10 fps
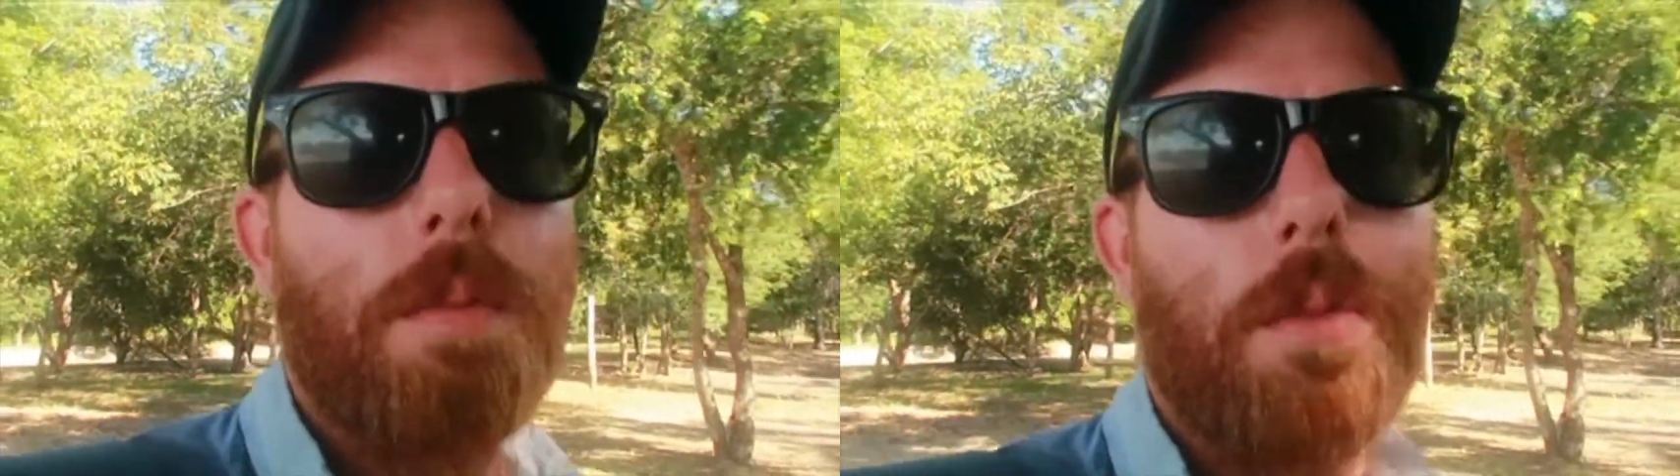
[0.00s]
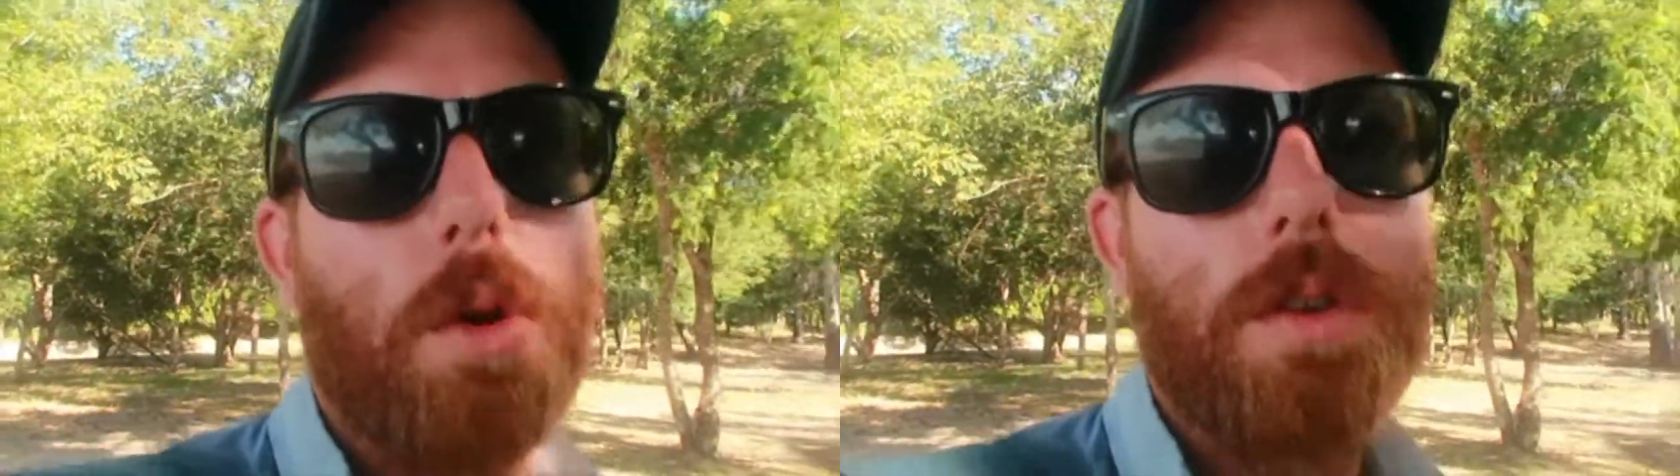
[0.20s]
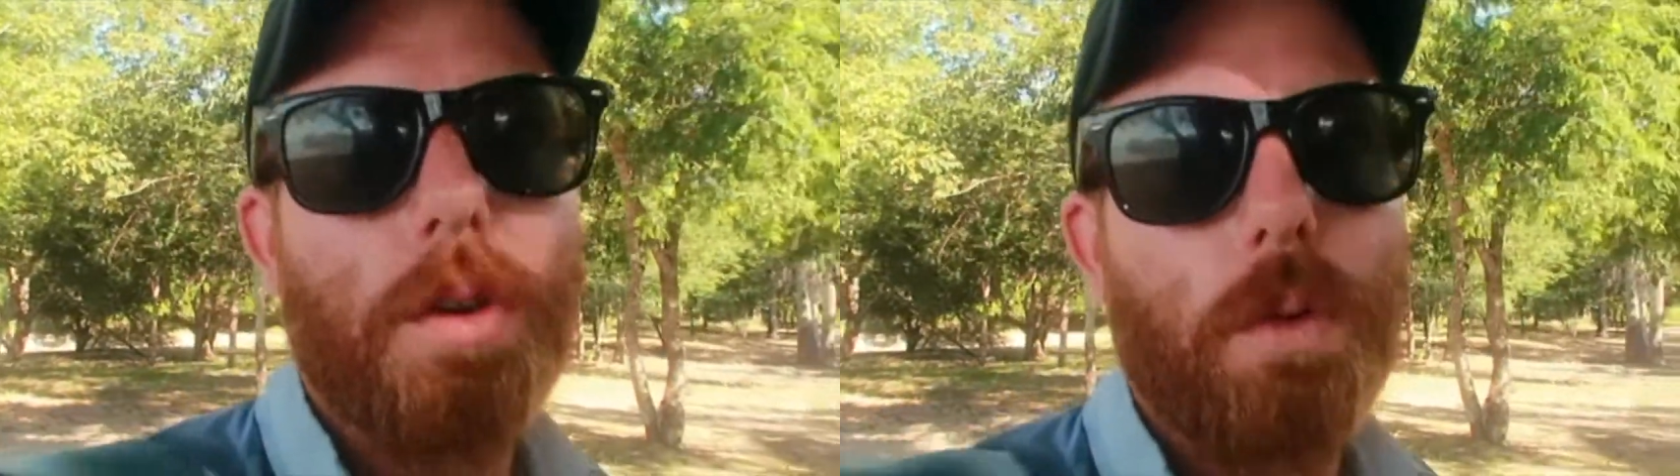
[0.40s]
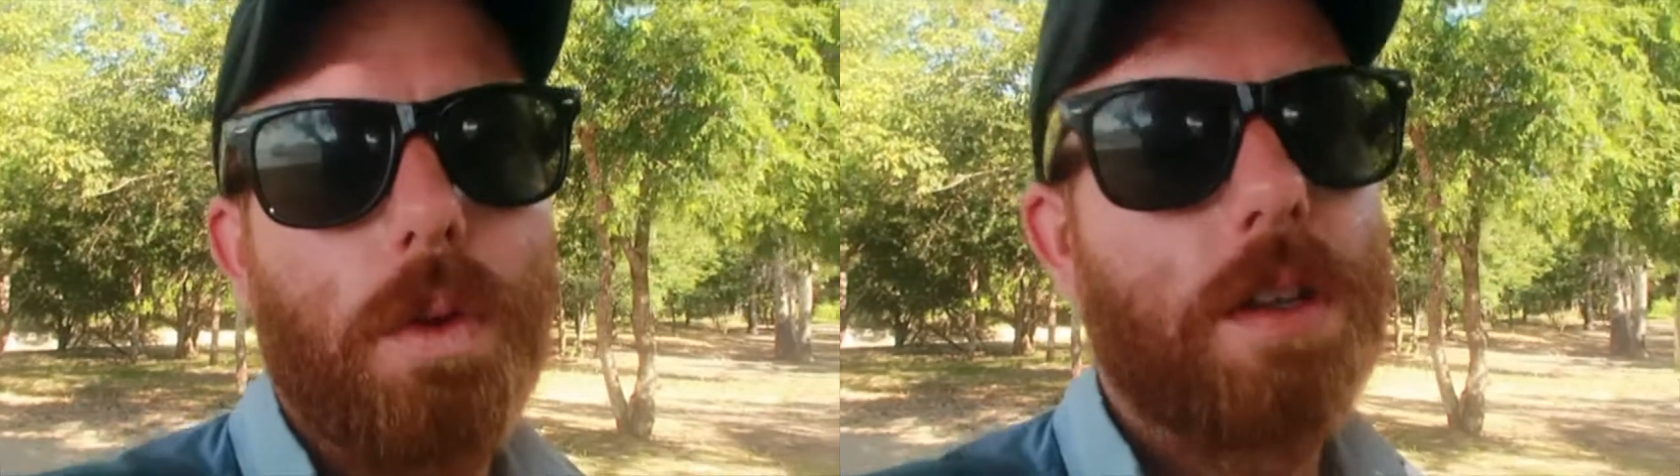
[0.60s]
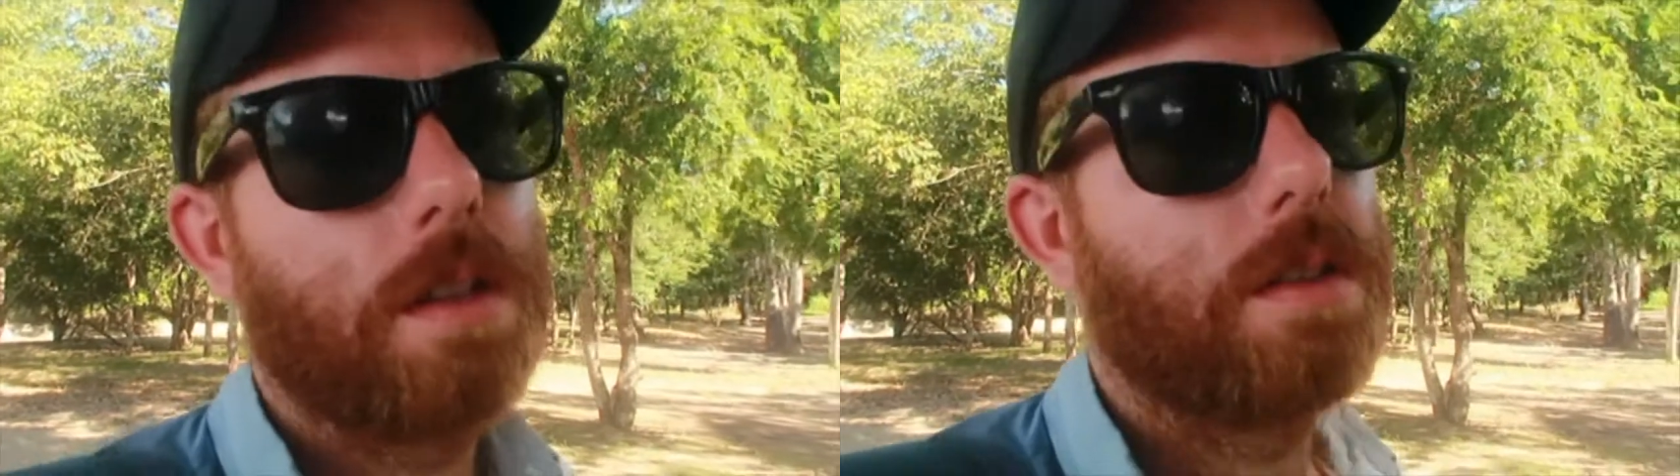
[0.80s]

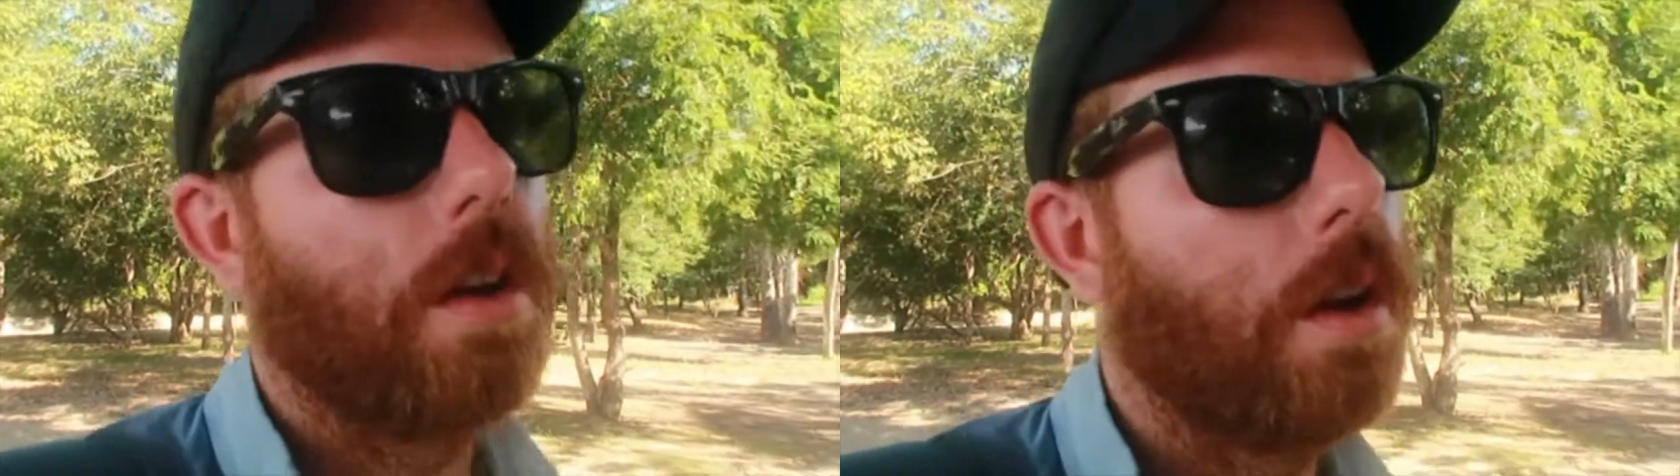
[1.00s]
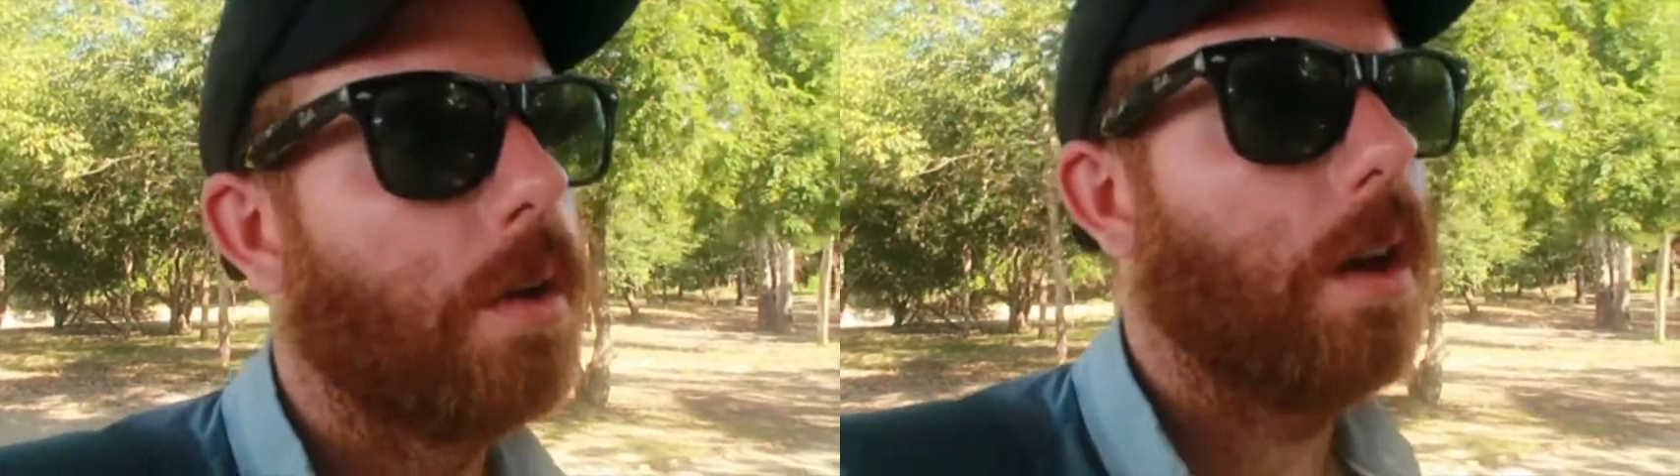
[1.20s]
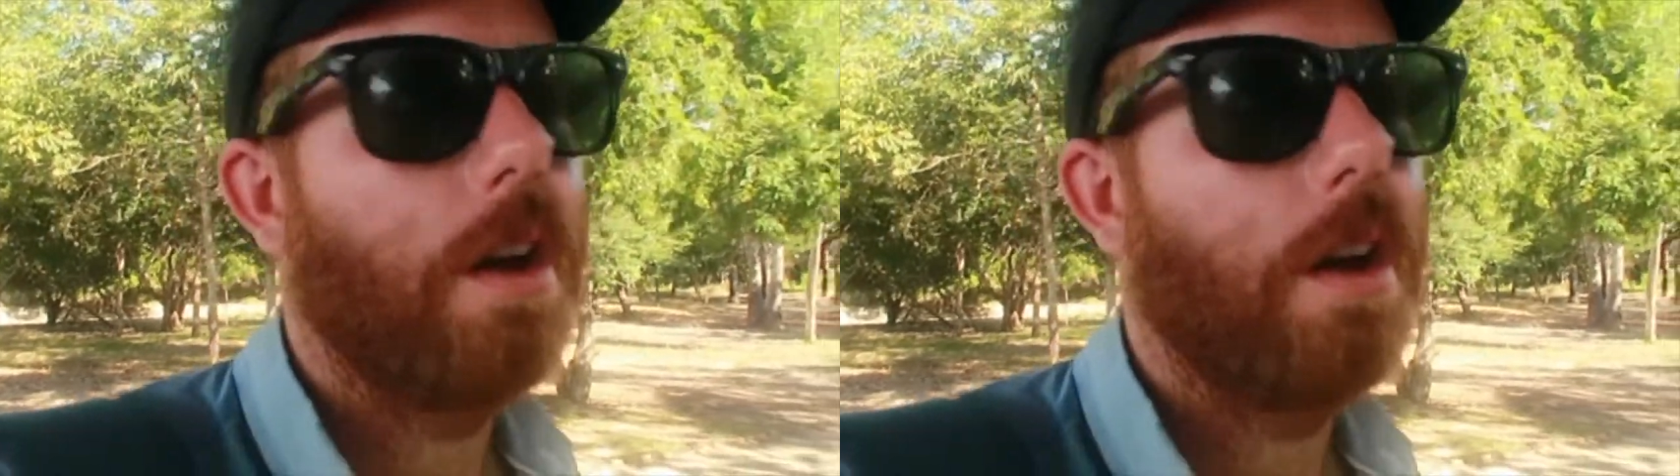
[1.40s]
brutal. So